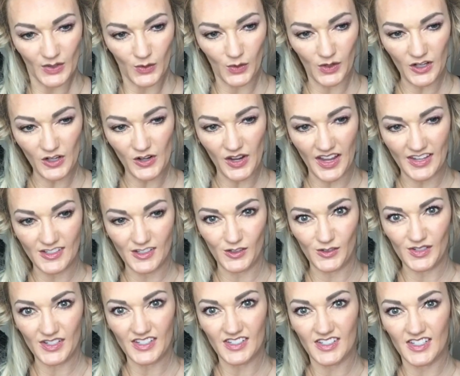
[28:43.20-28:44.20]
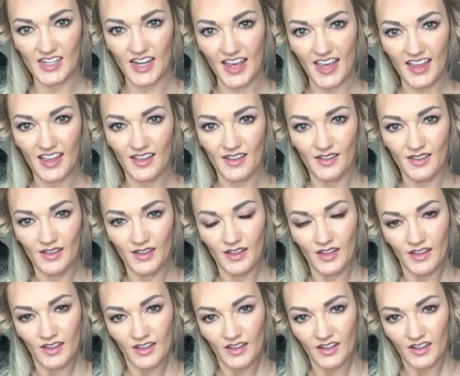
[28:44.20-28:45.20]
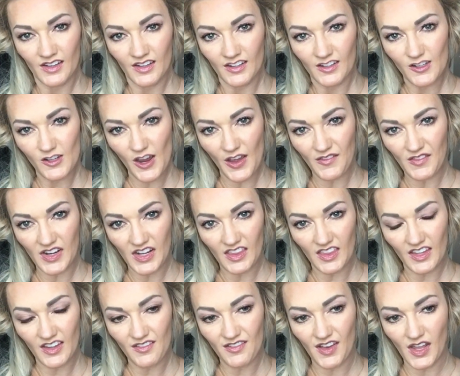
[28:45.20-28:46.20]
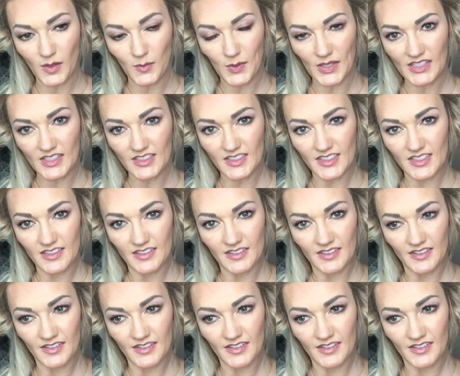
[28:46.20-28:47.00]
What are you guys doing today? Do you have anything fun planned?